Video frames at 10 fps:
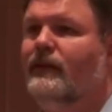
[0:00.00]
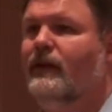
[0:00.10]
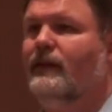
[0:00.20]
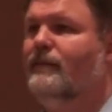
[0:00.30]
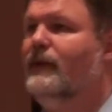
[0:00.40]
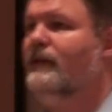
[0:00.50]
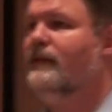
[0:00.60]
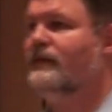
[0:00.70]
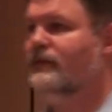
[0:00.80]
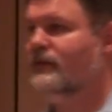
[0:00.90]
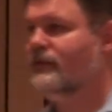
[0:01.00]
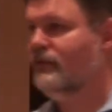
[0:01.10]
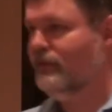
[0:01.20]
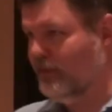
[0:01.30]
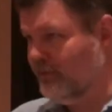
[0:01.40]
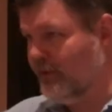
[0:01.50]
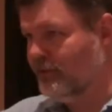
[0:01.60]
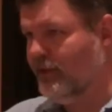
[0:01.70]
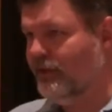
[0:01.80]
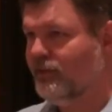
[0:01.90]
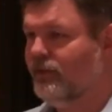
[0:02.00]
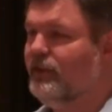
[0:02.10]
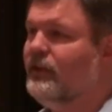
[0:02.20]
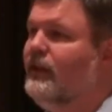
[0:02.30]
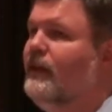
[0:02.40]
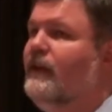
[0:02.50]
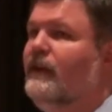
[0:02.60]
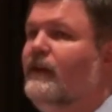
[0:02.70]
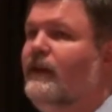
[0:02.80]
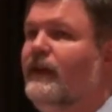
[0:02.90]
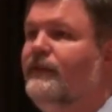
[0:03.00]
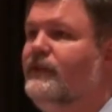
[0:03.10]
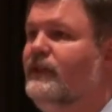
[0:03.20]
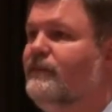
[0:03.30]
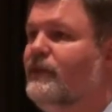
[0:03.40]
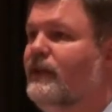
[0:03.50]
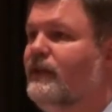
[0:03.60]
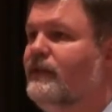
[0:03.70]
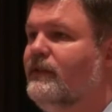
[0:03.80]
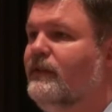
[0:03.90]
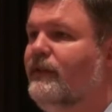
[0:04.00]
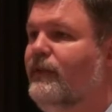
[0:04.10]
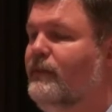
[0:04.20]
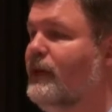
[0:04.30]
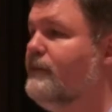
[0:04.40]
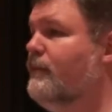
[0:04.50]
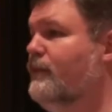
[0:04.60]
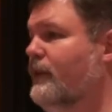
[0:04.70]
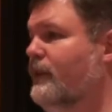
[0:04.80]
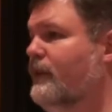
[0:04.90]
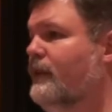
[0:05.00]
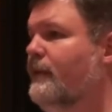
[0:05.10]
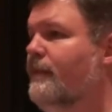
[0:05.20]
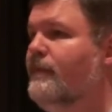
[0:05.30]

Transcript: The beta testers who had raised their hands earlier have seen the product. The feedback's been pretty good.